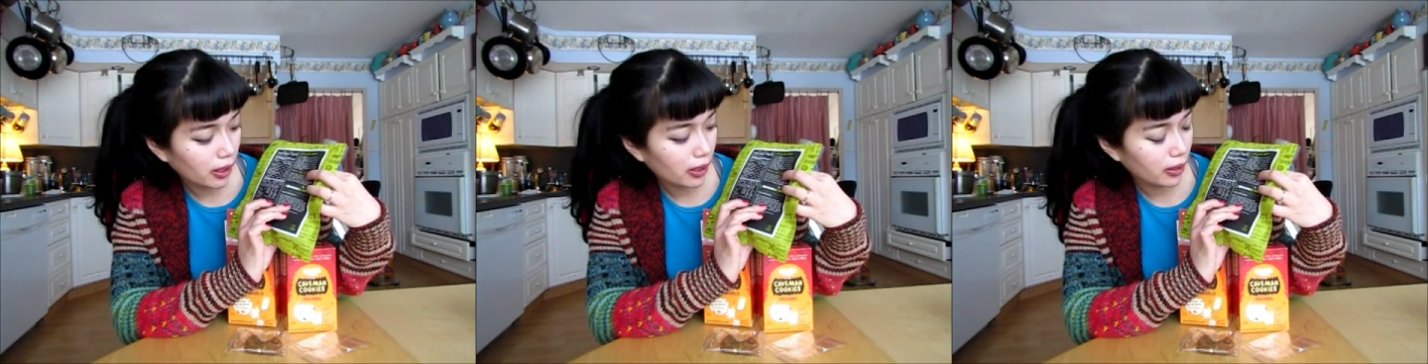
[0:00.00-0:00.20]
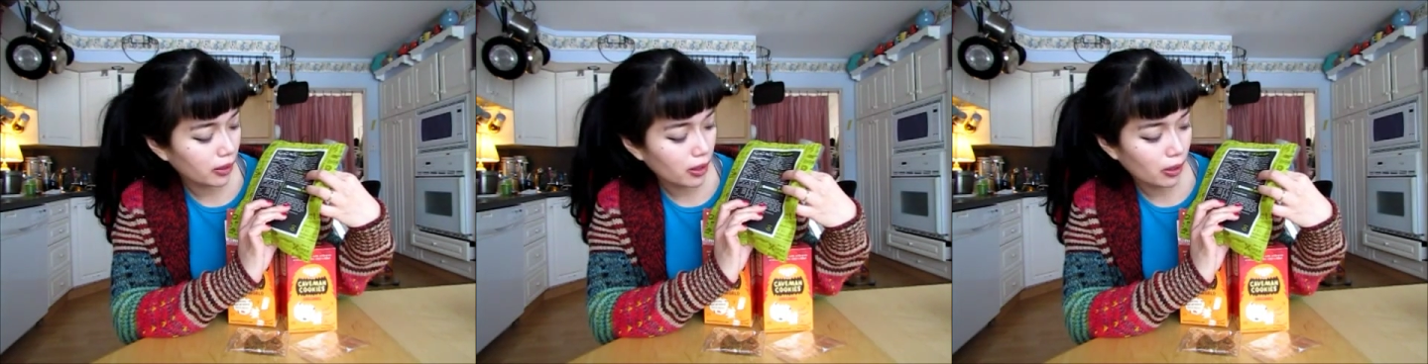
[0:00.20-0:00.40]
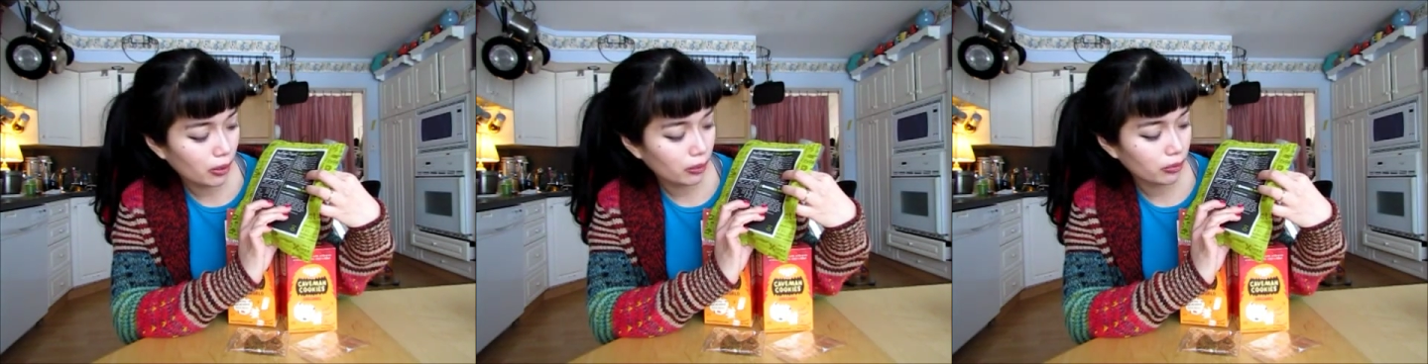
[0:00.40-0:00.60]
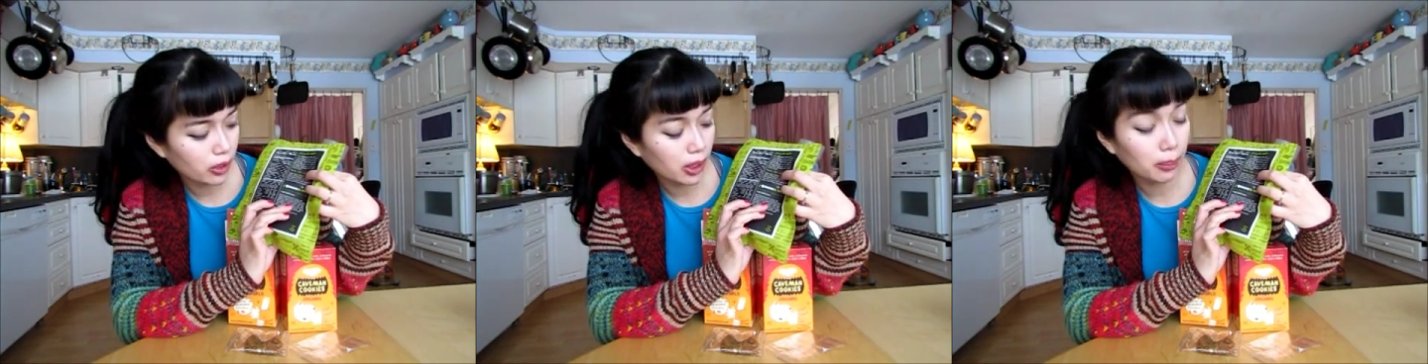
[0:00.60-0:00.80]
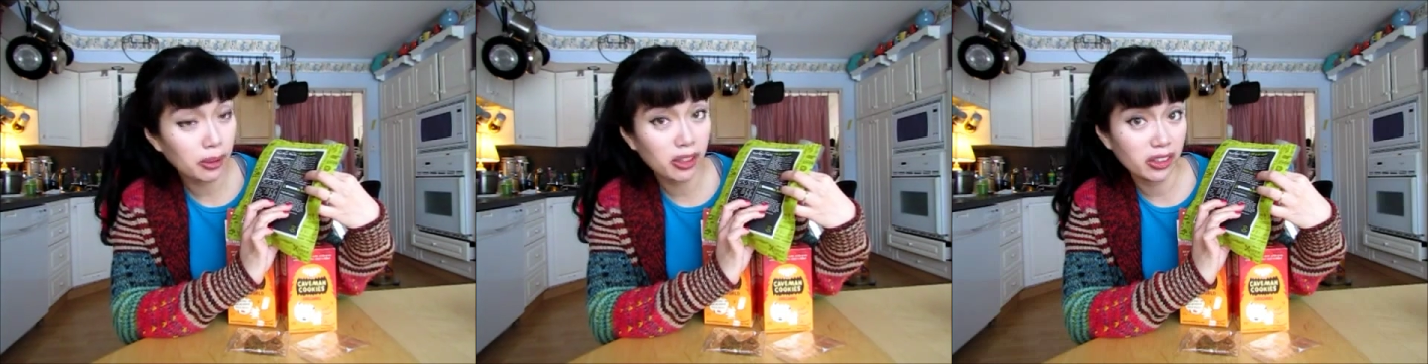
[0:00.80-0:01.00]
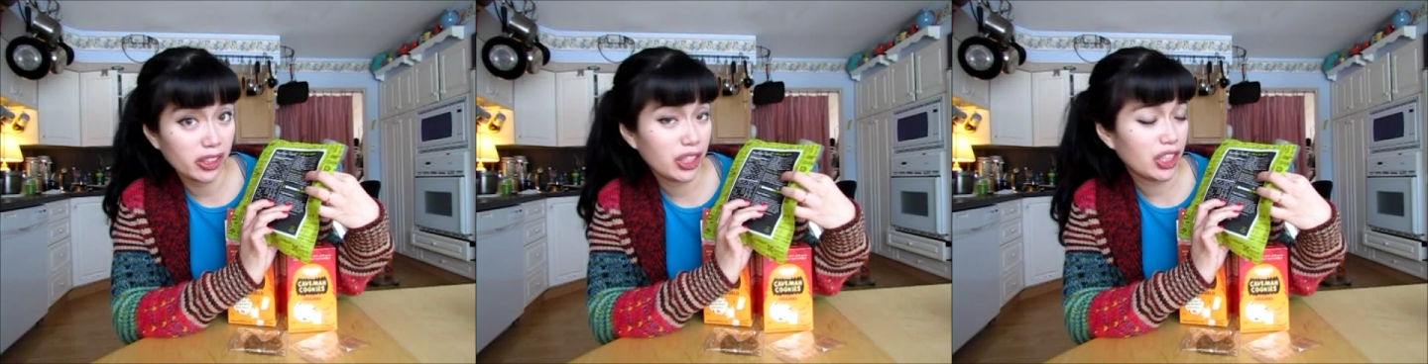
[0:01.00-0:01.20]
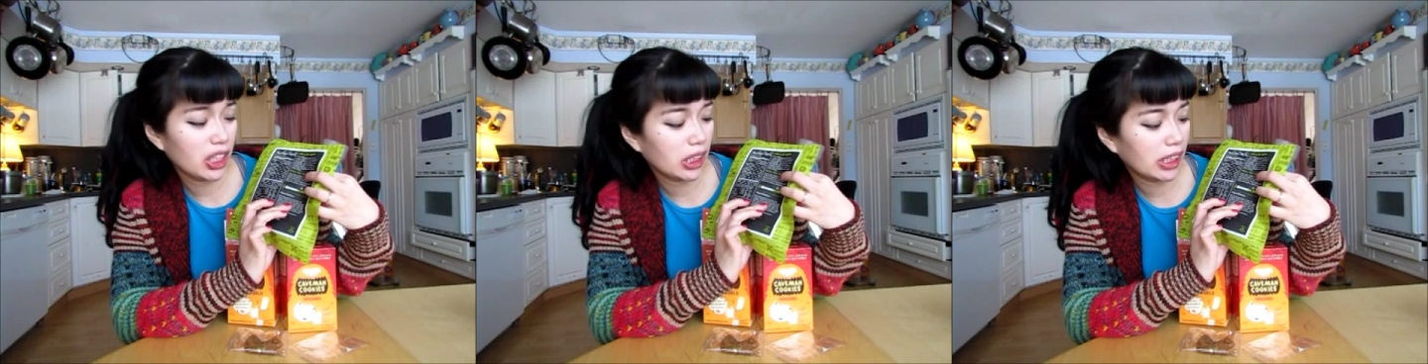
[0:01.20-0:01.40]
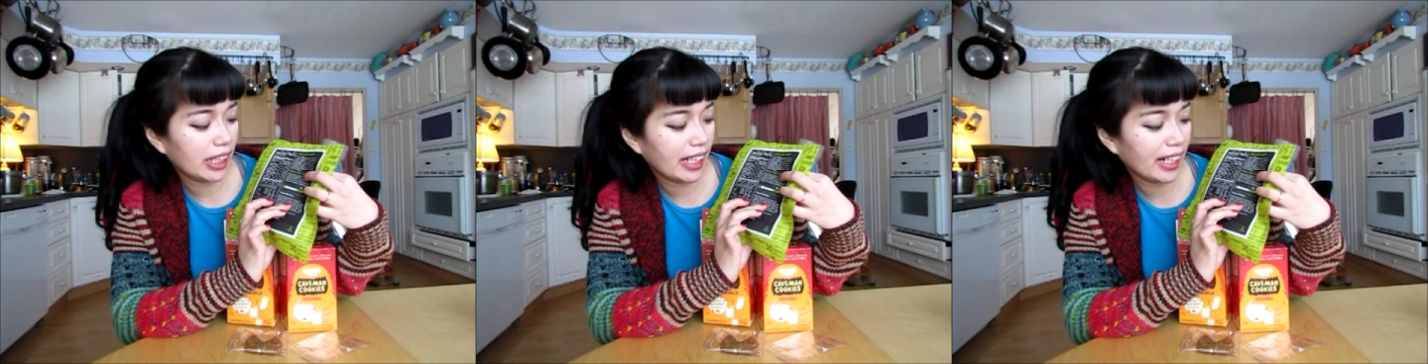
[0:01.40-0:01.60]
Yeah, no, double on the
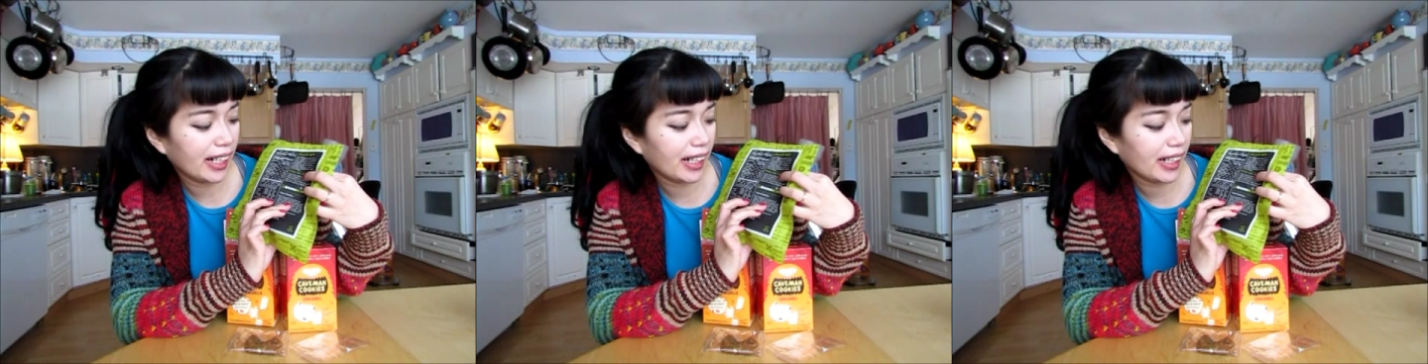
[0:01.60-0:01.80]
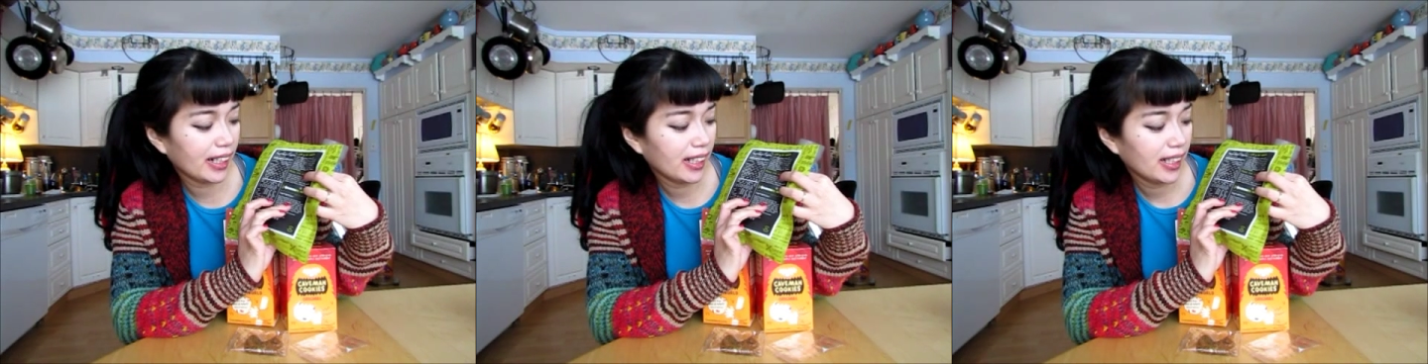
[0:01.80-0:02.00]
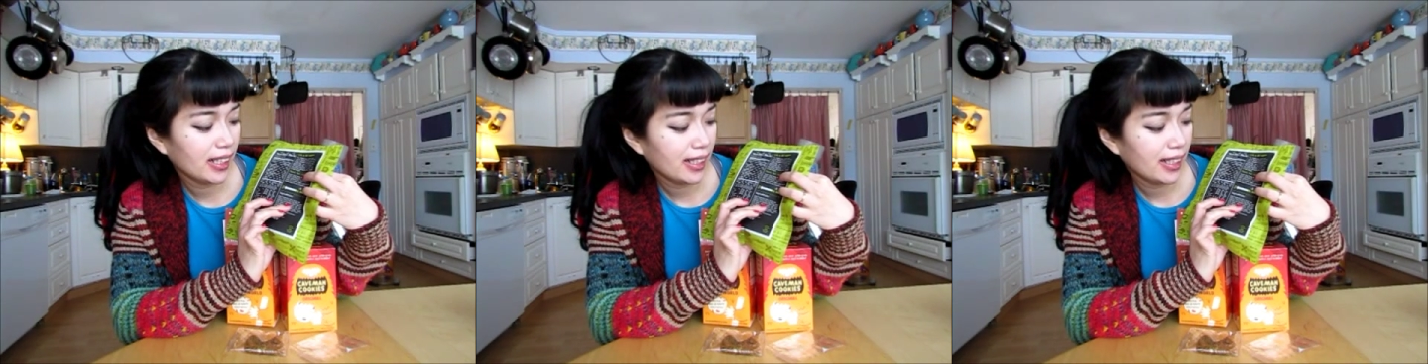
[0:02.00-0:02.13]
sugar here.